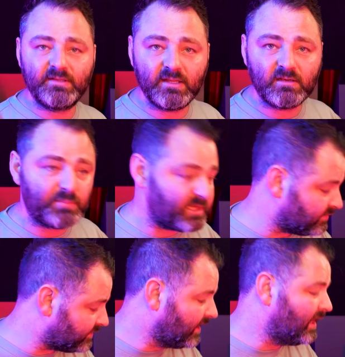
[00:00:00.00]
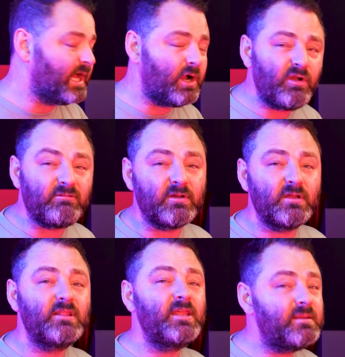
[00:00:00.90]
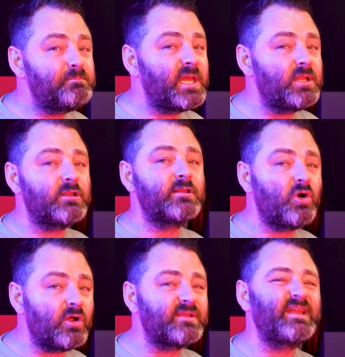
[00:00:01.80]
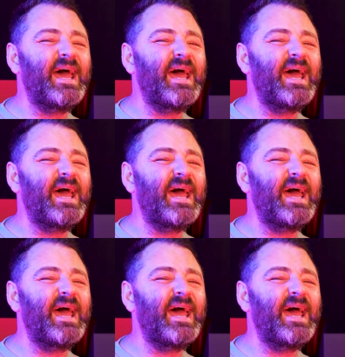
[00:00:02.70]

set of pedals. However, these pedals cost